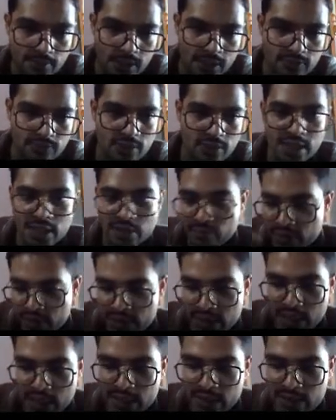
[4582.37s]
but we never
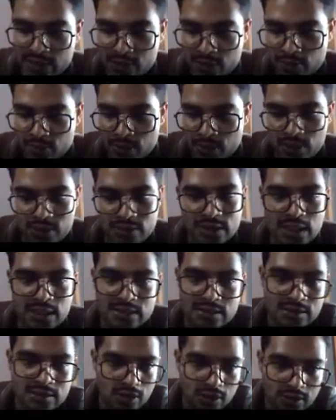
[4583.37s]
guarantee you because
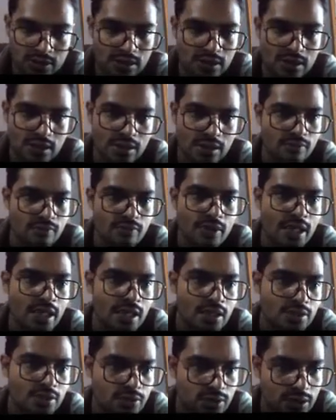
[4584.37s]
that's not a, a way
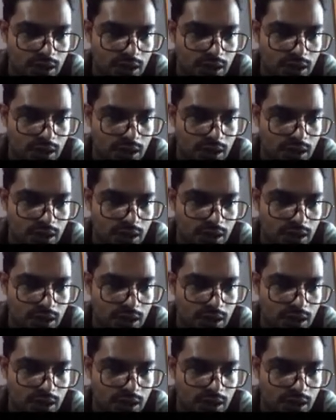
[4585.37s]
to